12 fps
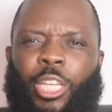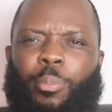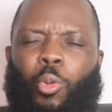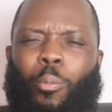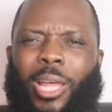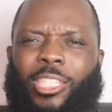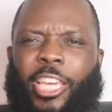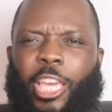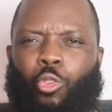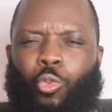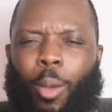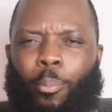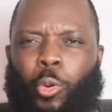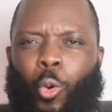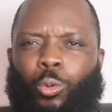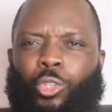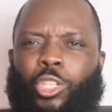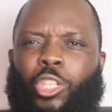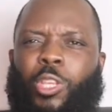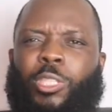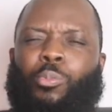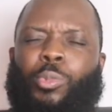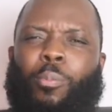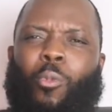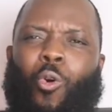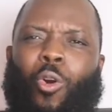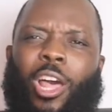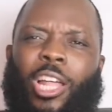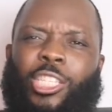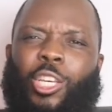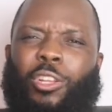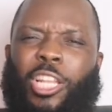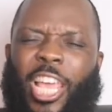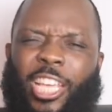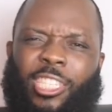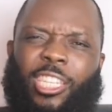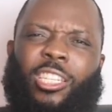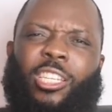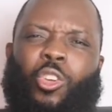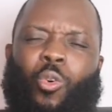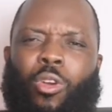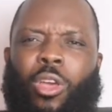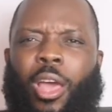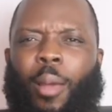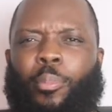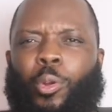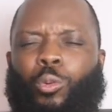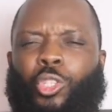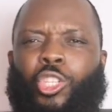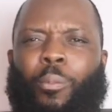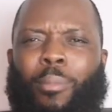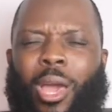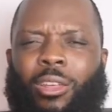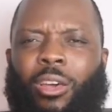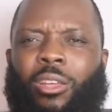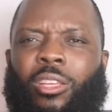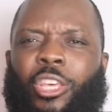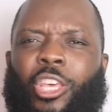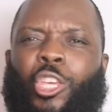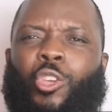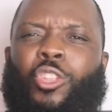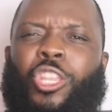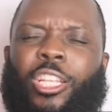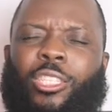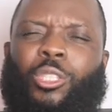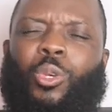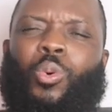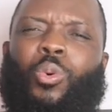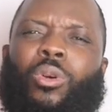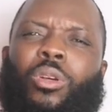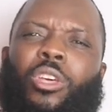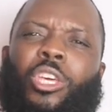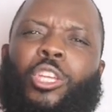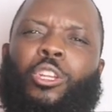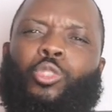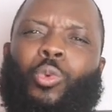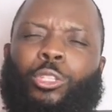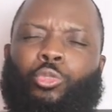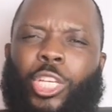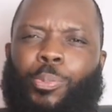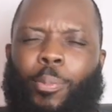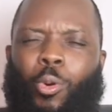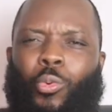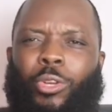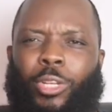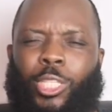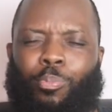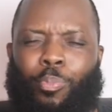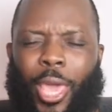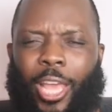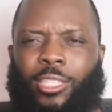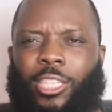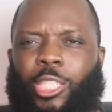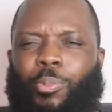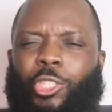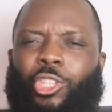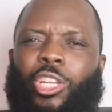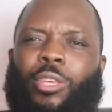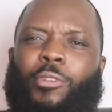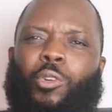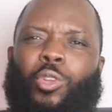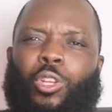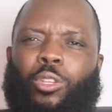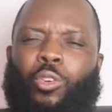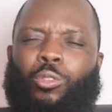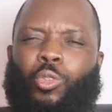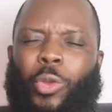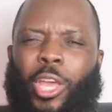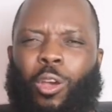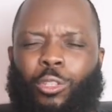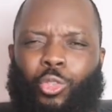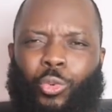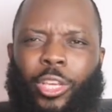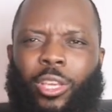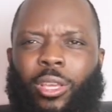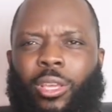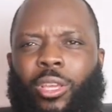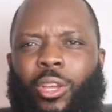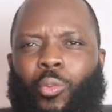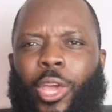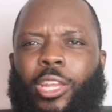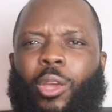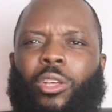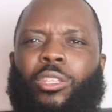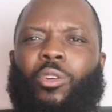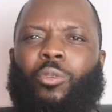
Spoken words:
diplomatic in your approach. You need to be more articulated in your approach, in your manner. You need to address people with respect, especially if you're going to go to a country where they